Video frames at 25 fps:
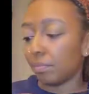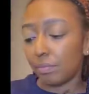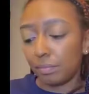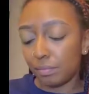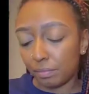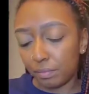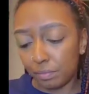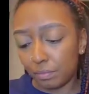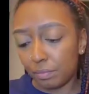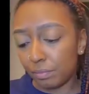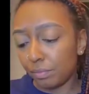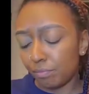if
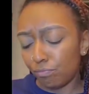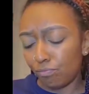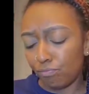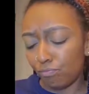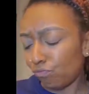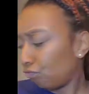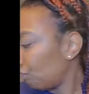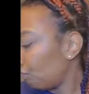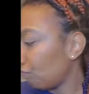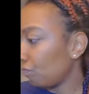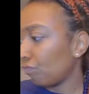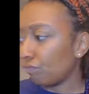I just pull
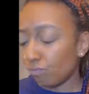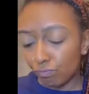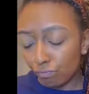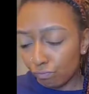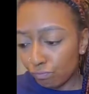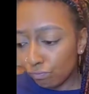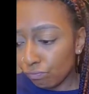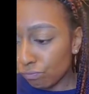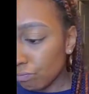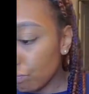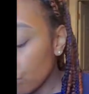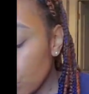my dick
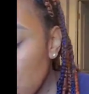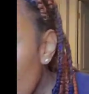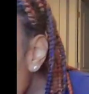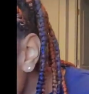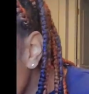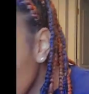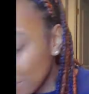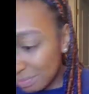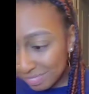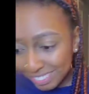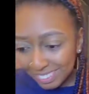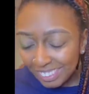out in the
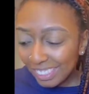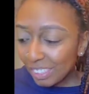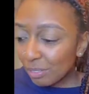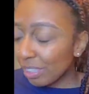car